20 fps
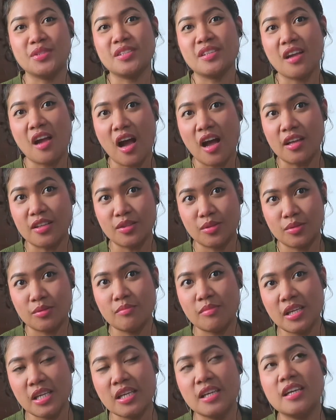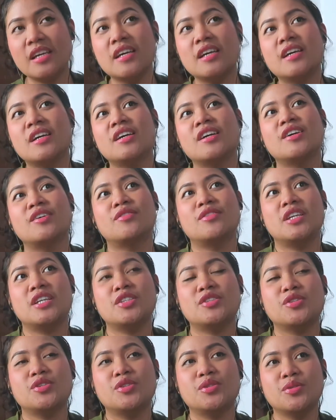God to me,
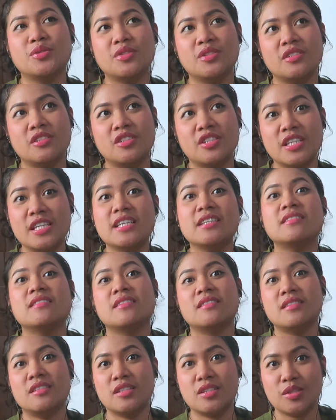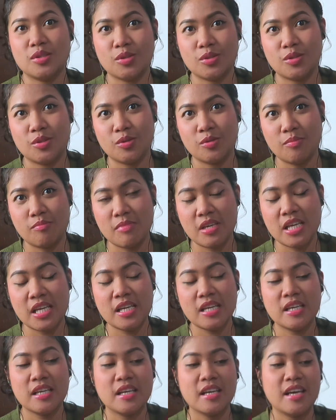reintroduced Jesus to
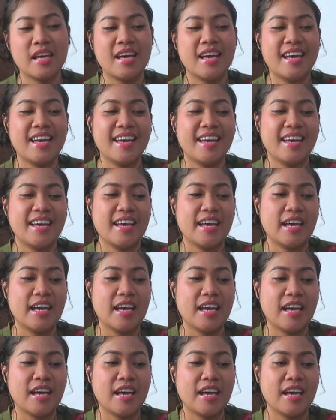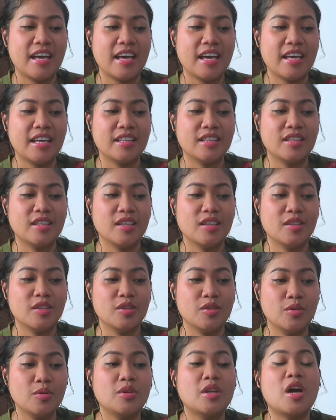me, and
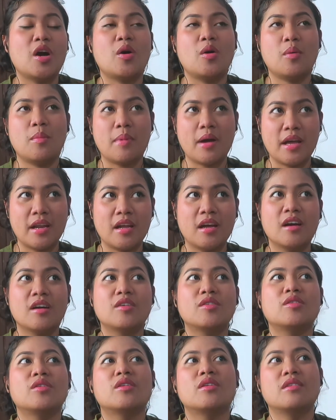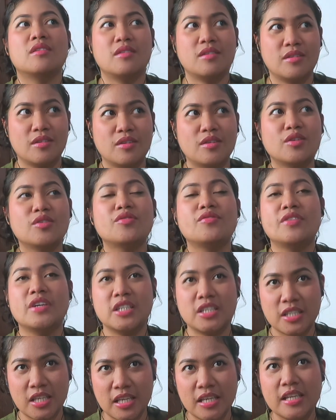dun ako parang
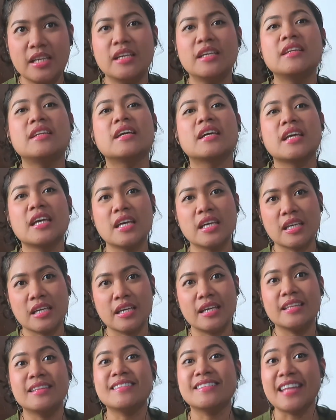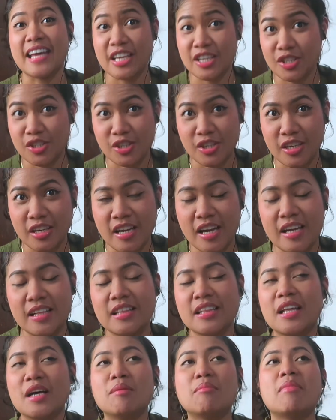officially naging
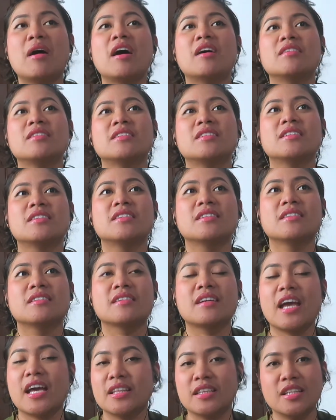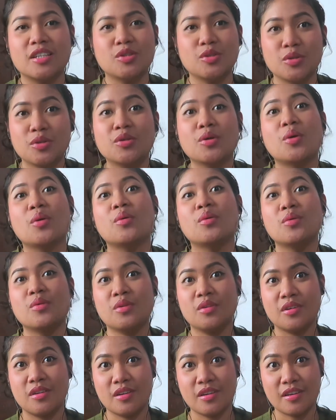intentional about getting to know
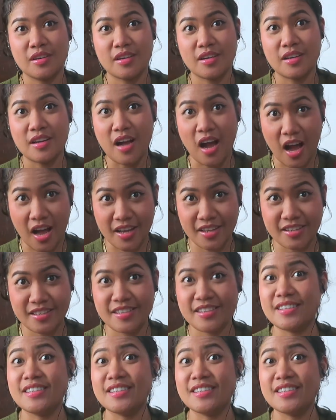God.